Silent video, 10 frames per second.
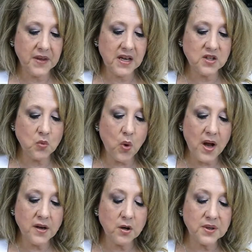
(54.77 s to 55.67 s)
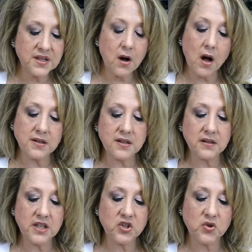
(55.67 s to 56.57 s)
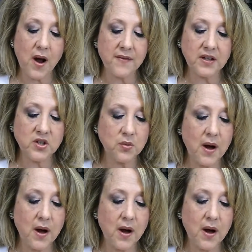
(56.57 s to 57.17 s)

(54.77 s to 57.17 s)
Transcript: is one who is constantly striving to